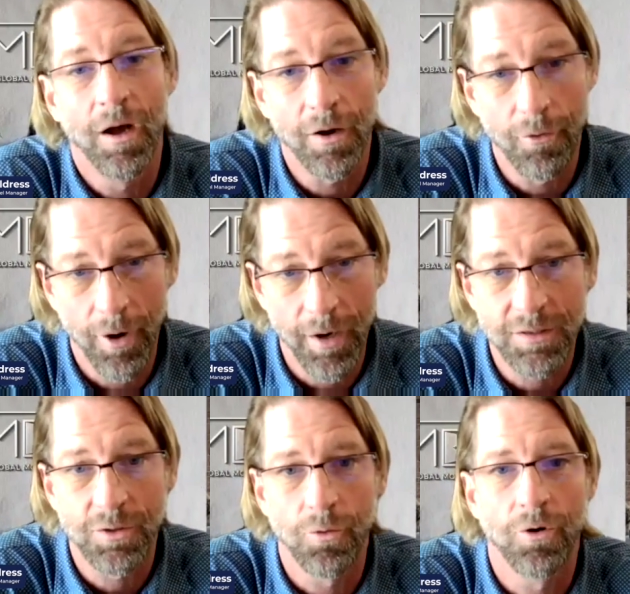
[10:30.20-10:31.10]
credit
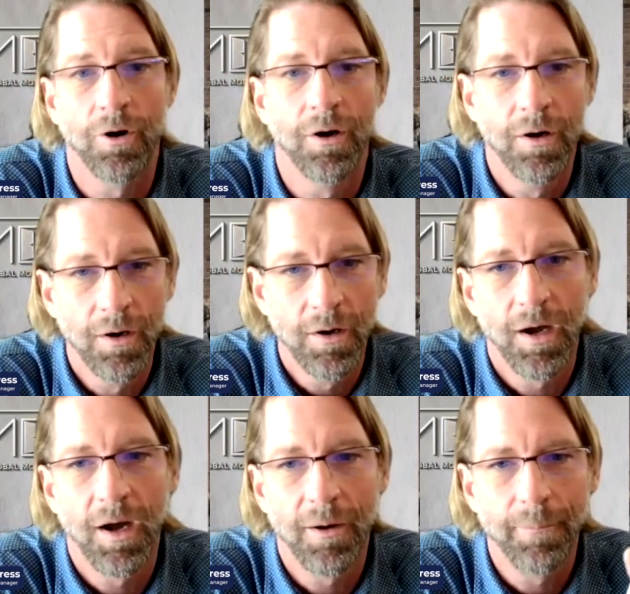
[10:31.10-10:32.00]
score,
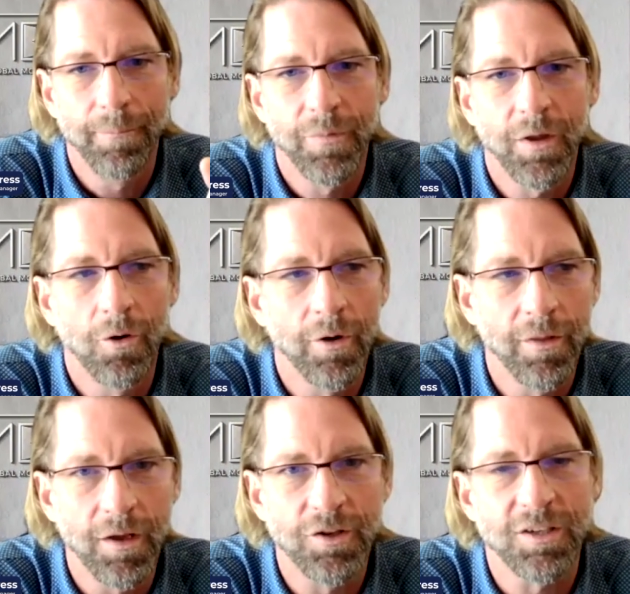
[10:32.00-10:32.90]

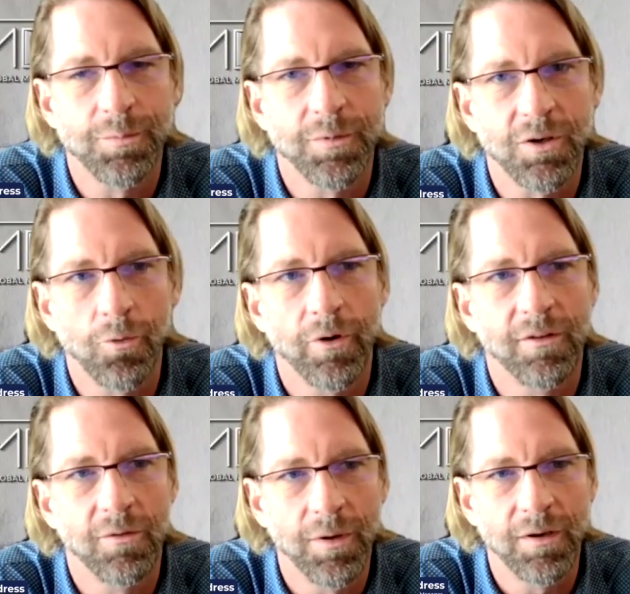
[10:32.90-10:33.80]
and the adjustments are going
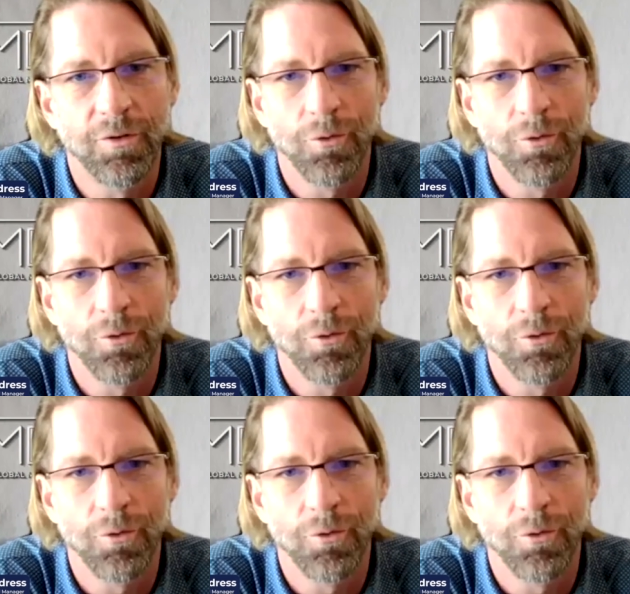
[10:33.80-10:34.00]
to be